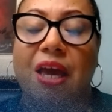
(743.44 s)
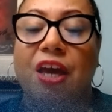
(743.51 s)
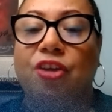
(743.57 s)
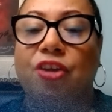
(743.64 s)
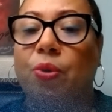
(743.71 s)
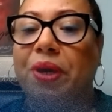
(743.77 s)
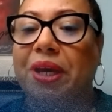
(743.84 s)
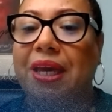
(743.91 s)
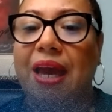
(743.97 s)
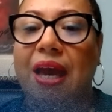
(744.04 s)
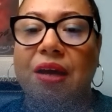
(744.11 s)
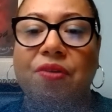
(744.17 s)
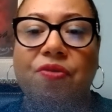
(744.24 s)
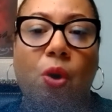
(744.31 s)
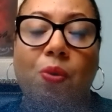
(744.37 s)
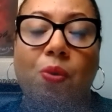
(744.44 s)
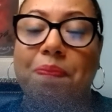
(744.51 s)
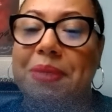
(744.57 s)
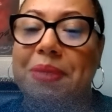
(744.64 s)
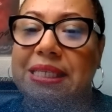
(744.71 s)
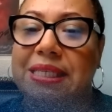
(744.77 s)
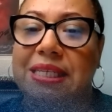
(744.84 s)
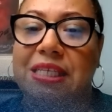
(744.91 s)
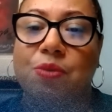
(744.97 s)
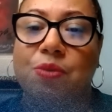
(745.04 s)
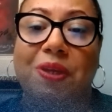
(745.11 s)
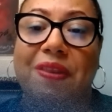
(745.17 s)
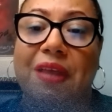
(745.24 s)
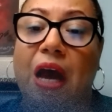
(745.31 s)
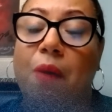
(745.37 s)
You can't grow a business
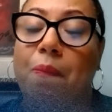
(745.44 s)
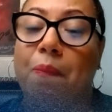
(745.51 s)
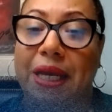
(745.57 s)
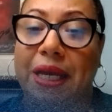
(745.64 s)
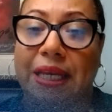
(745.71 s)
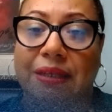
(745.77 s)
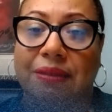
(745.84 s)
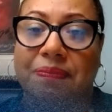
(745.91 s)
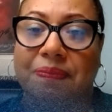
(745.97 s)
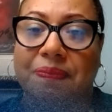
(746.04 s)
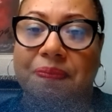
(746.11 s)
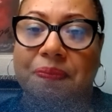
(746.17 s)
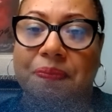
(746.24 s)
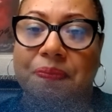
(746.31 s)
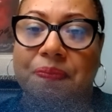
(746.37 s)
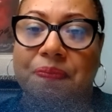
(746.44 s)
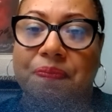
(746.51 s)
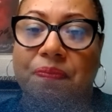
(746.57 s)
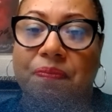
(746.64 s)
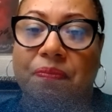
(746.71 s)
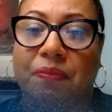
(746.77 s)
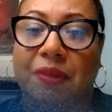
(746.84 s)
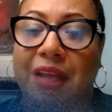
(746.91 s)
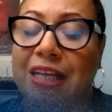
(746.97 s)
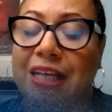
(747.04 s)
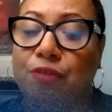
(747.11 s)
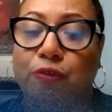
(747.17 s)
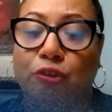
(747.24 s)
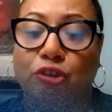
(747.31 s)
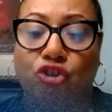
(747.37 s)
without money. That's
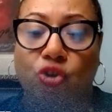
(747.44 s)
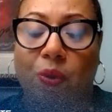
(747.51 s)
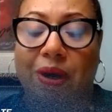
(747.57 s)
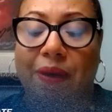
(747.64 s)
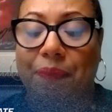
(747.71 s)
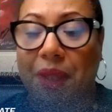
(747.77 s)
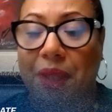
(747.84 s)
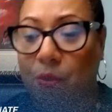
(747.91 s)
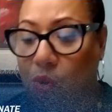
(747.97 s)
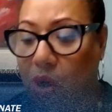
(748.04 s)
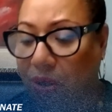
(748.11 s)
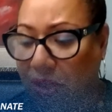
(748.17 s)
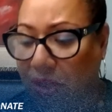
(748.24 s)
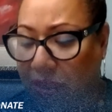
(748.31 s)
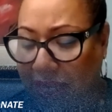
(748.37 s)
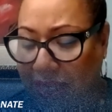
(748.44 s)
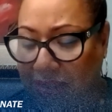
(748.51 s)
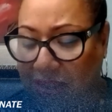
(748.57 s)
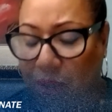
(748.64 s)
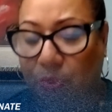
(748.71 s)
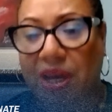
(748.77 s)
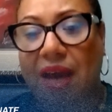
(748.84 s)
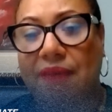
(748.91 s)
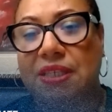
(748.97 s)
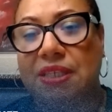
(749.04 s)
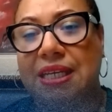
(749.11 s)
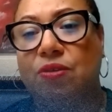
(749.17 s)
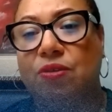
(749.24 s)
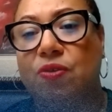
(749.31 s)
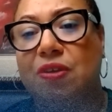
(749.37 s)
for sure. And one of the things that we have
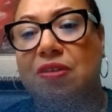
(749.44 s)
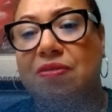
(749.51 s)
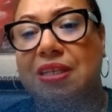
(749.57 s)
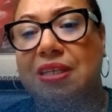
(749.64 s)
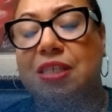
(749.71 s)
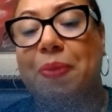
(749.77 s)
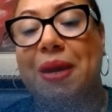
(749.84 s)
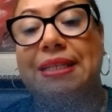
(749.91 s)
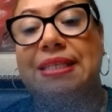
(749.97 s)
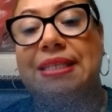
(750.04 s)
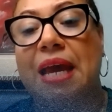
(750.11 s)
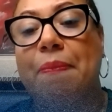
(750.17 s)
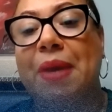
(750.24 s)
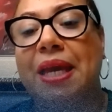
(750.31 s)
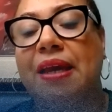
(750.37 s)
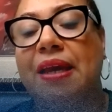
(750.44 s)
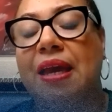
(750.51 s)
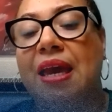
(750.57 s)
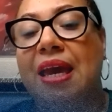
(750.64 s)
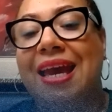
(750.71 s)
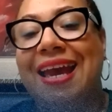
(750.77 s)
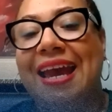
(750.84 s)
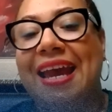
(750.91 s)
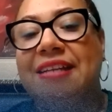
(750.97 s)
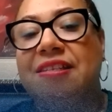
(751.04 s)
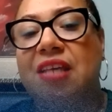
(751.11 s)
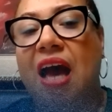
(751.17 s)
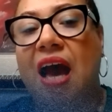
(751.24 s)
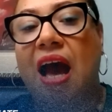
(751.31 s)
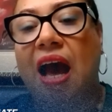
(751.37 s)
seen during this pandemic, it's
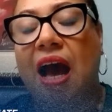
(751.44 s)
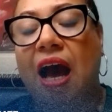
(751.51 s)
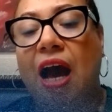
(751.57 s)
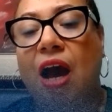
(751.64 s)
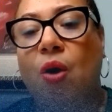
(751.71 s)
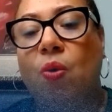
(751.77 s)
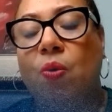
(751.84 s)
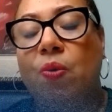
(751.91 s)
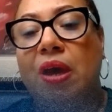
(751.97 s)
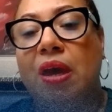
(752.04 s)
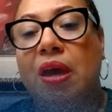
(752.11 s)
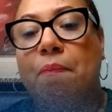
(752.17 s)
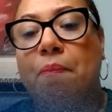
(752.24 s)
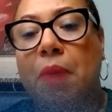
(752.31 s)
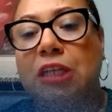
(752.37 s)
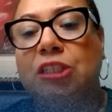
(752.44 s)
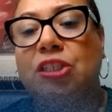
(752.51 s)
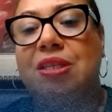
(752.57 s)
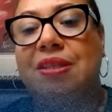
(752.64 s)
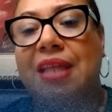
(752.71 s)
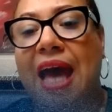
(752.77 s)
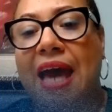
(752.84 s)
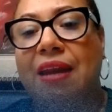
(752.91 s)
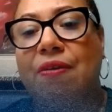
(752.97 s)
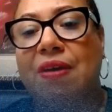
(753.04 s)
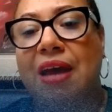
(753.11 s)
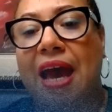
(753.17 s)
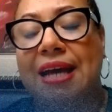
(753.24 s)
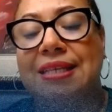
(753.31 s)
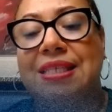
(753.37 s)
how much that
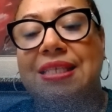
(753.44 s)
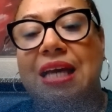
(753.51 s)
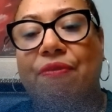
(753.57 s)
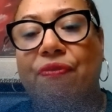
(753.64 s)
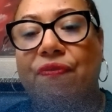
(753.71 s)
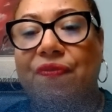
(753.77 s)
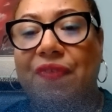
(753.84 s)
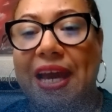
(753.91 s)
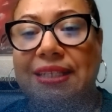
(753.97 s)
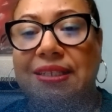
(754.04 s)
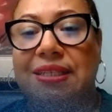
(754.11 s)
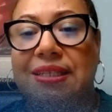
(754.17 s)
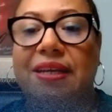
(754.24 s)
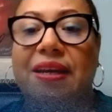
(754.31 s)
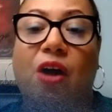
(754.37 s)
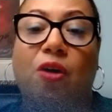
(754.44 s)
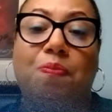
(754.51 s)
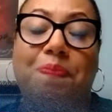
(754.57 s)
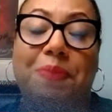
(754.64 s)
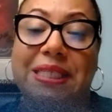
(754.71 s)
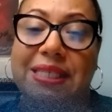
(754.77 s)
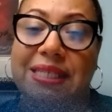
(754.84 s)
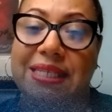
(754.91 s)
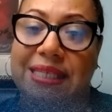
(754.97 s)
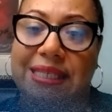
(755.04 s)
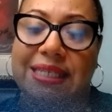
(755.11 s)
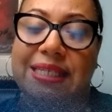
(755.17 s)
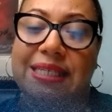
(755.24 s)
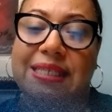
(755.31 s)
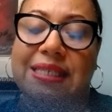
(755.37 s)
has affected our
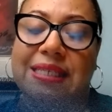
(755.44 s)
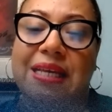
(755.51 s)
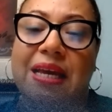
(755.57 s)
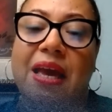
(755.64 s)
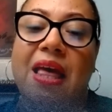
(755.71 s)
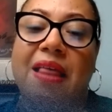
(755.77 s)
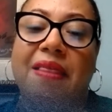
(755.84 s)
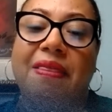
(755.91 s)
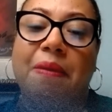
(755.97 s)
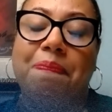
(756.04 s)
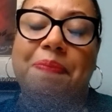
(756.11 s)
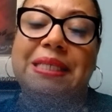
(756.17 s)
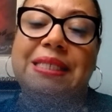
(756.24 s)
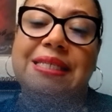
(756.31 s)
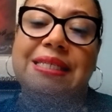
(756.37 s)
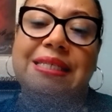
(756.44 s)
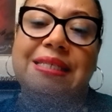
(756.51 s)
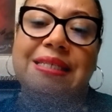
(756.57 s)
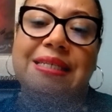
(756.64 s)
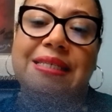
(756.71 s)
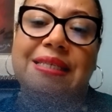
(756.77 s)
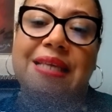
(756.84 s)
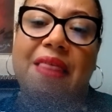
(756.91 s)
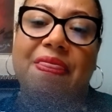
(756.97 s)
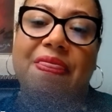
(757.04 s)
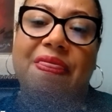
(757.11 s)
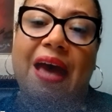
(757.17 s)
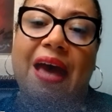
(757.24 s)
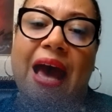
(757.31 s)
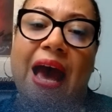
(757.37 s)
businesses. The businesses
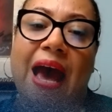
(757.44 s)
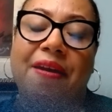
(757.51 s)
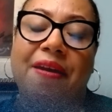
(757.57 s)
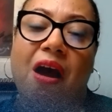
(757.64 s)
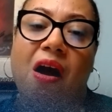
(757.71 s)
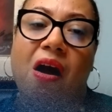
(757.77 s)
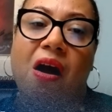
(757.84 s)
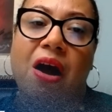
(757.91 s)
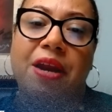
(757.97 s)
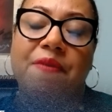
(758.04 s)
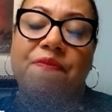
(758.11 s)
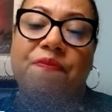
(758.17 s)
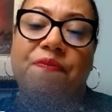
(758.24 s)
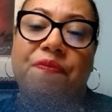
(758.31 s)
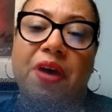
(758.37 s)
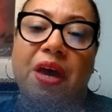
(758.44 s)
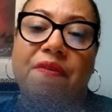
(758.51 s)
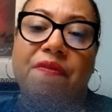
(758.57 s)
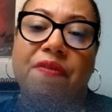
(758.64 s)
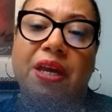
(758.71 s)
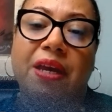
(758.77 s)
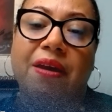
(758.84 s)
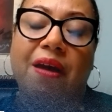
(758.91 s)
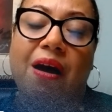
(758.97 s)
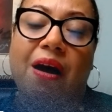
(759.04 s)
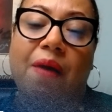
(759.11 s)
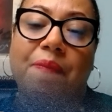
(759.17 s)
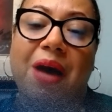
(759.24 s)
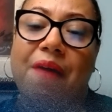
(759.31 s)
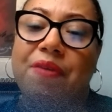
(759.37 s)
that are very
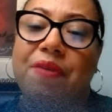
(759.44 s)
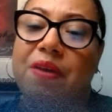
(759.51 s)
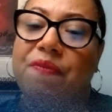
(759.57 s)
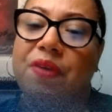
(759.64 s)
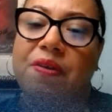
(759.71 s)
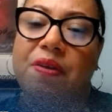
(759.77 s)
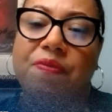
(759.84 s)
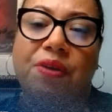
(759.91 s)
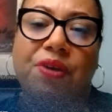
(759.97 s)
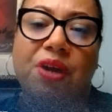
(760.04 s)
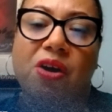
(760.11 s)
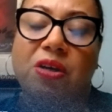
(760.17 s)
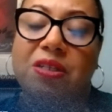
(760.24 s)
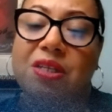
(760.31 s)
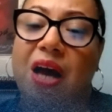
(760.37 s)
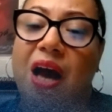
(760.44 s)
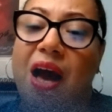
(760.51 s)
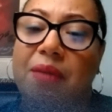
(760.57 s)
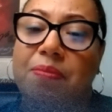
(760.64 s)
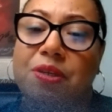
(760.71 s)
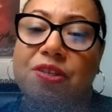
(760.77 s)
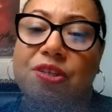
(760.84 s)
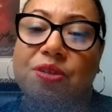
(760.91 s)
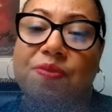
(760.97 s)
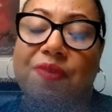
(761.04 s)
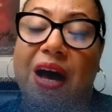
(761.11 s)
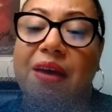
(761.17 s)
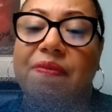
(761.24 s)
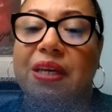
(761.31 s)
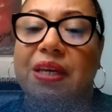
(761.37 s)
having a very hard time
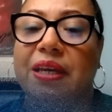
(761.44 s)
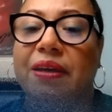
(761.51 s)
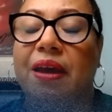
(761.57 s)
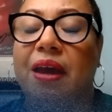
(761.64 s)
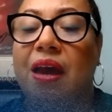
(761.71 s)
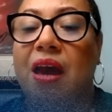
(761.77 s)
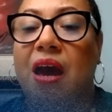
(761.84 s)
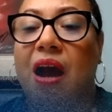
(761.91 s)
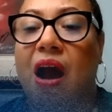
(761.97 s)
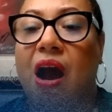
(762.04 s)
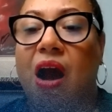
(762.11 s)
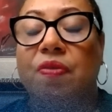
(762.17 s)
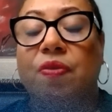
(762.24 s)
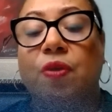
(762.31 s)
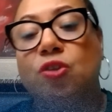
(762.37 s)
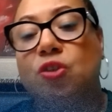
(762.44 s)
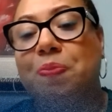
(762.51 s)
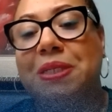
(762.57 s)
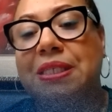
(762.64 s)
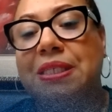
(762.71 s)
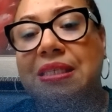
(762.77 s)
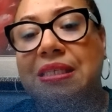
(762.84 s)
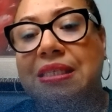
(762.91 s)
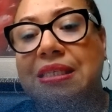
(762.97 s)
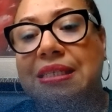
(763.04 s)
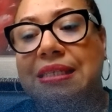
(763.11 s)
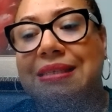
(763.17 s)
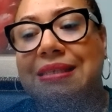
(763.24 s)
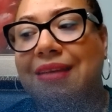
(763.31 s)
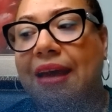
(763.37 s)
surviving are those
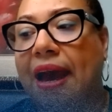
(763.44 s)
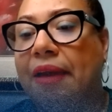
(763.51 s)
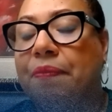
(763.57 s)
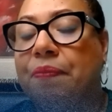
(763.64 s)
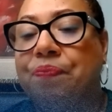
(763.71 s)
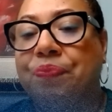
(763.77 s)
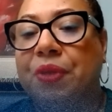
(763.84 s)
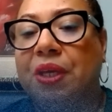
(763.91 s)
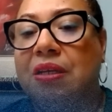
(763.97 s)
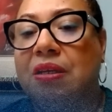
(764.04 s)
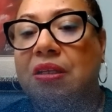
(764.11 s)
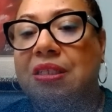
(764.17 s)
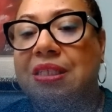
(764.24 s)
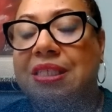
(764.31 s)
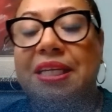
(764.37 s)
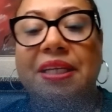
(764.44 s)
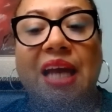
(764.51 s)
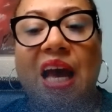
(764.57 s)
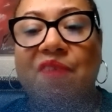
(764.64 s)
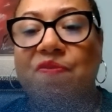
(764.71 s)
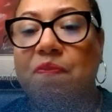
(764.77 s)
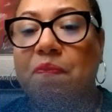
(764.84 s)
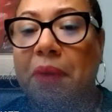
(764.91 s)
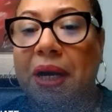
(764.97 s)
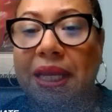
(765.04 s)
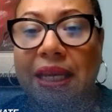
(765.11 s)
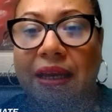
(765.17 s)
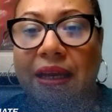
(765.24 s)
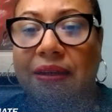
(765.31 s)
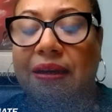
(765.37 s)
businesses that didn't have
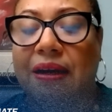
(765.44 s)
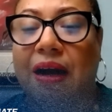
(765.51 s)
money,